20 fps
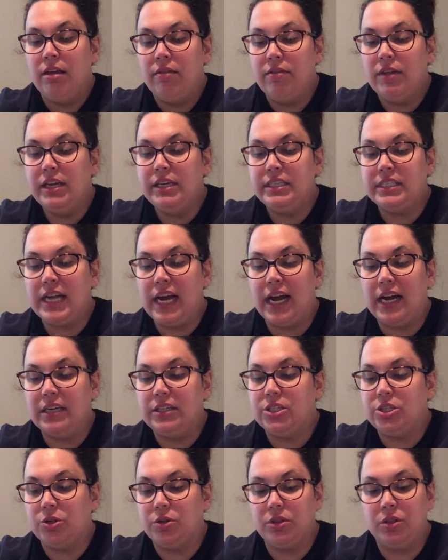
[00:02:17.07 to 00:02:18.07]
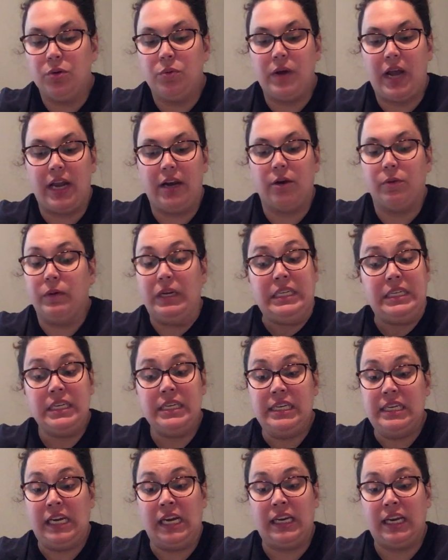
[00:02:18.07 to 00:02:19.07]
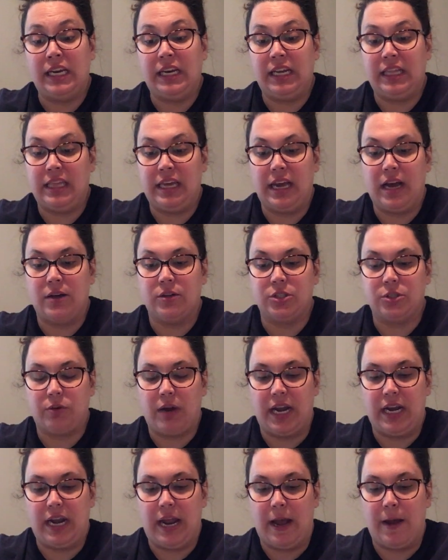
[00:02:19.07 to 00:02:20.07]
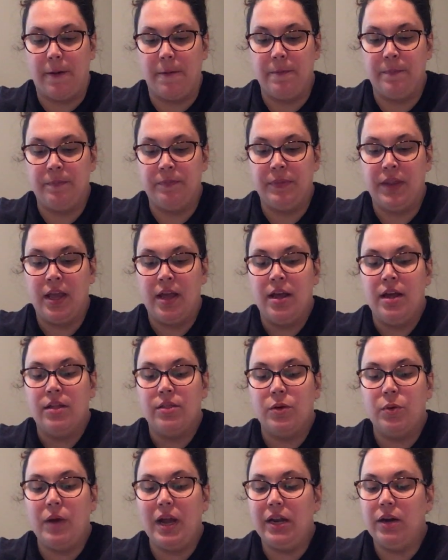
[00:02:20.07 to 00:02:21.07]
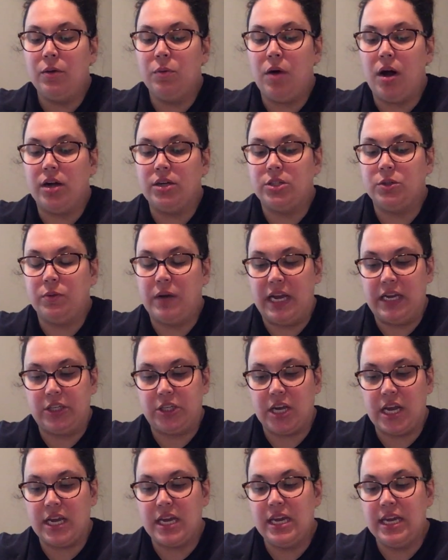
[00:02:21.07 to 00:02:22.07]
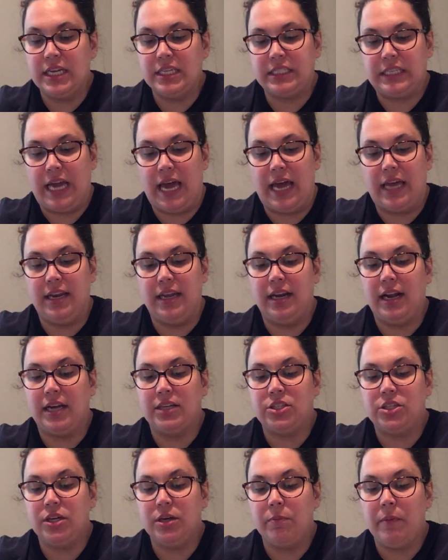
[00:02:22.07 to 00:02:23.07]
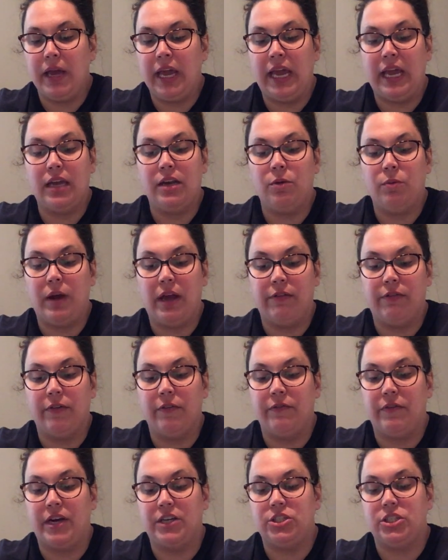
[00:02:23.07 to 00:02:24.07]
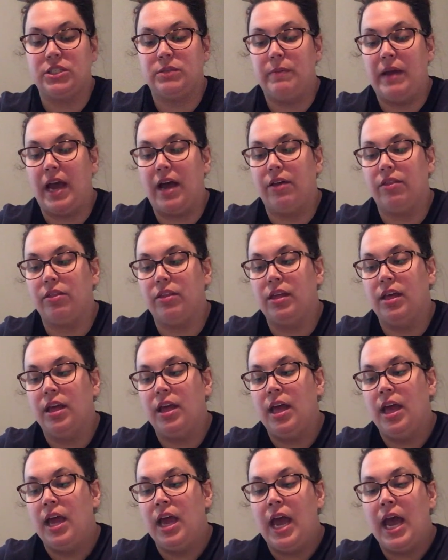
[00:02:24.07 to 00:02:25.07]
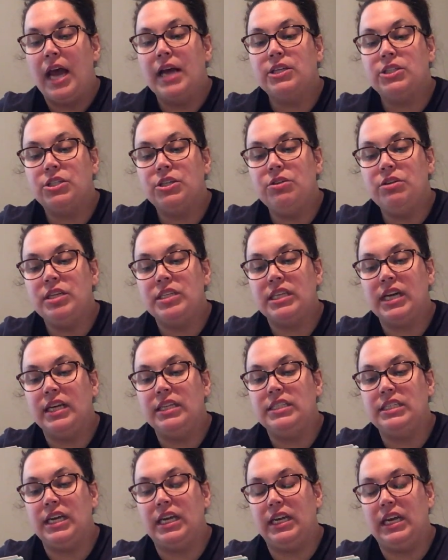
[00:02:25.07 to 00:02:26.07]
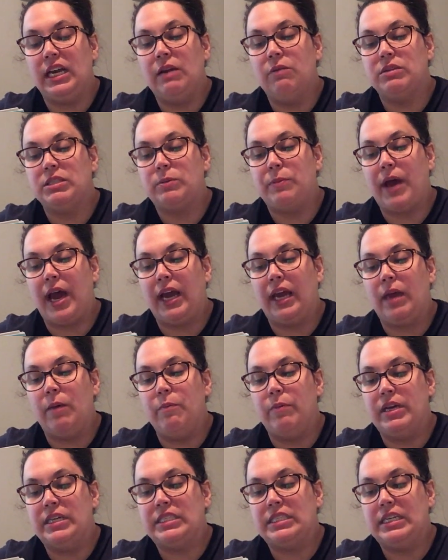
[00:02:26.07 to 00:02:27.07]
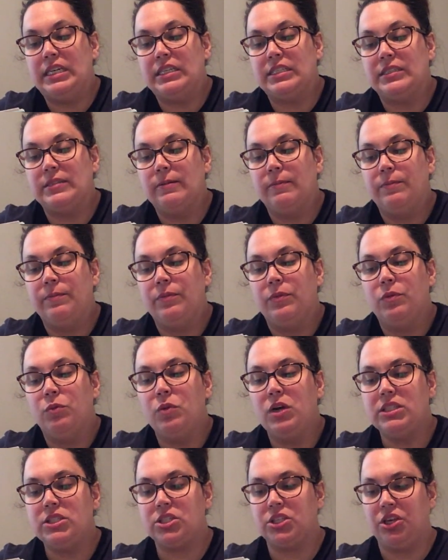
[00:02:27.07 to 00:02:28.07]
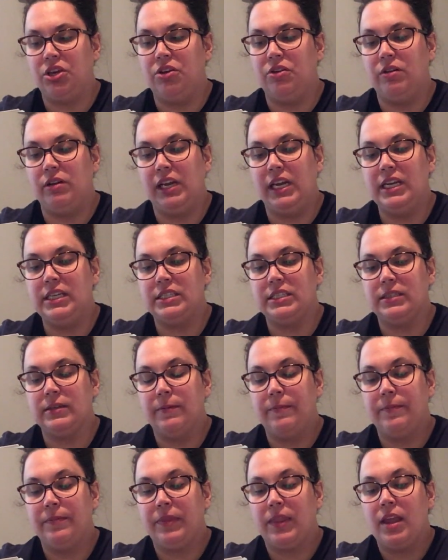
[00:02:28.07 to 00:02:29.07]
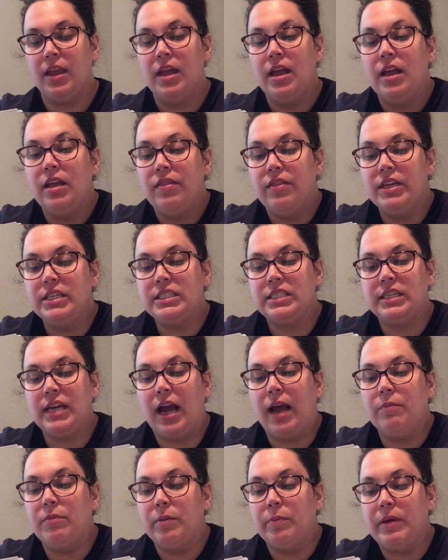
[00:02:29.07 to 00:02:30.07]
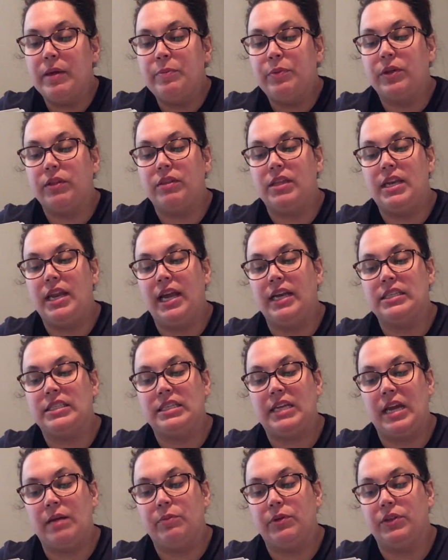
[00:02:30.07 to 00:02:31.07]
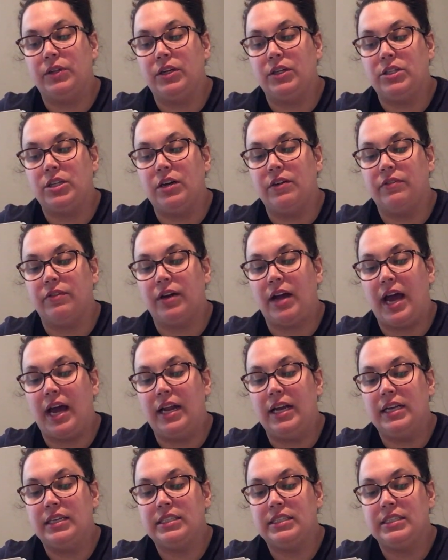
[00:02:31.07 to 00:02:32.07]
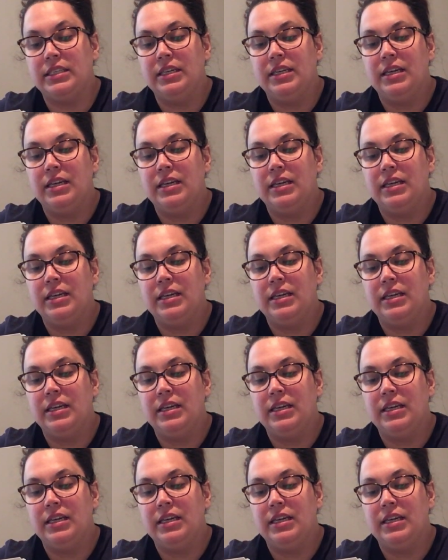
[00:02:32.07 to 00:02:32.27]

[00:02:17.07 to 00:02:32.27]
Then Dad told the waiter we didn't need anything else right now. The waiter walked away shaking his head, and I took my hand away from Fudge's mouth. As soon as I did, he was back in business. What's cooties? This time, the people at the next table looked over at us.